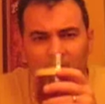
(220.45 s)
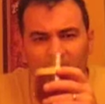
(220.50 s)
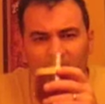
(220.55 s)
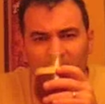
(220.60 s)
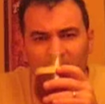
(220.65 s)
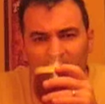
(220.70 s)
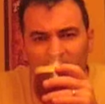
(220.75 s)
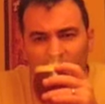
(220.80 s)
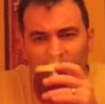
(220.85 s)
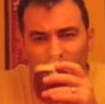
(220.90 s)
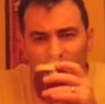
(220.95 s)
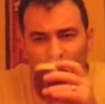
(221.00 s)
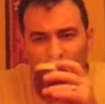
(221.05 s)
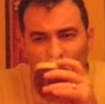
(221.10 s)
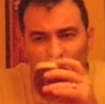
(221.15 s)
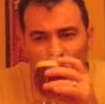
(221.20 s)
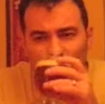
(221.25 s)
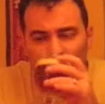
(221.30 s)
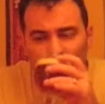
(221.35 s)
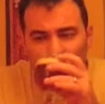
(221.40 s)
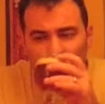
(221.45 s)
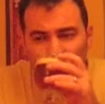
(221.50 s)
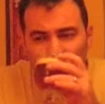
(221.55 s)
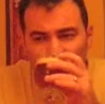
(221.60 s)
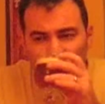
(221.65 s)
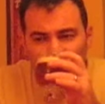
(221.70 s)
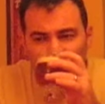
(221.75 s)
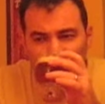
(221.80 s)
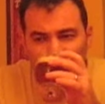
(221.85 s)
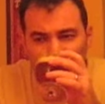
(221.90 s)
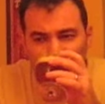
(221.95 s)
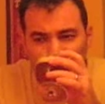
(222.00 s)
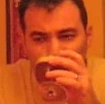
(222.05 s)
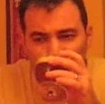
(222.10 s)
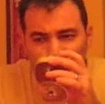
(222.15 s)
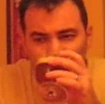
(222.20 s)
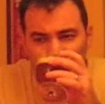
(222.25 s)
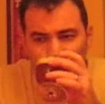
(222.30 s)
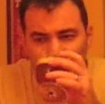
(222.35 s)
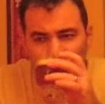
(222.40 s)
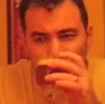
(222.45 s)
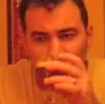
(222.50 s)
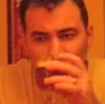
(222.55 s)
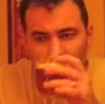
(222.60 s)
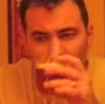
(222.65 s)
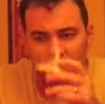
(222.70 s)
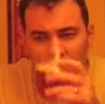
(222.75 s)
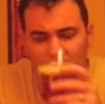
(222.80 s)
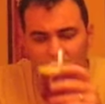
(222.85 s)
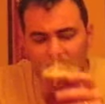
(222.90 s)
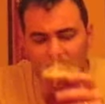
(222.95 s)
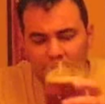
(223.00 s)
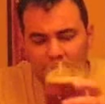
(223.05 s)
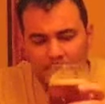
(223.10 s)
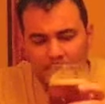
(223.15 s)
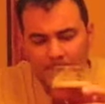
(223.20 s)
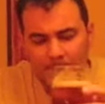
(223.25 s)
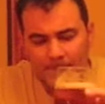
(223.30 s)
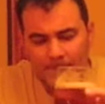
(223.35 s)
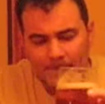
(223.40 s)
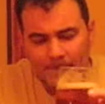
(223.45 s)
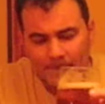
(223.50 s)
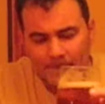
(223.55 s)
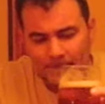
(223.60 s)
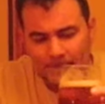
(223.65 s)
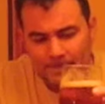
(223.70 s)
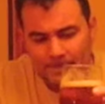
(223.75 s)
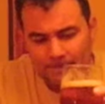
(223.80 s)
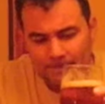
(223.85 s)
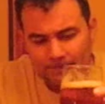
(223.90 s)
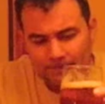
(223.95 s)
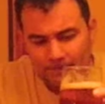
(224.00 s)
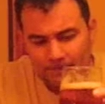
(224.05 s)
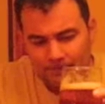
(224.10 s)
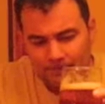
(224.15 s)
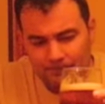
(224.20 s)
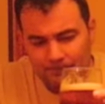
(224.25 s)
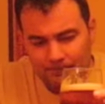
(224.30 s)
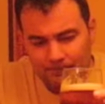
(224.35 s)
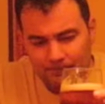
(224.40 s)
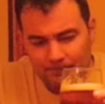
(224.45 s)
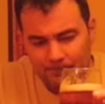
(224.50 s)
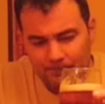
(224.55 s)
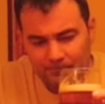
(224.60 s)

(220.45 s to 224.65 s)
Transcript: (no one is talking)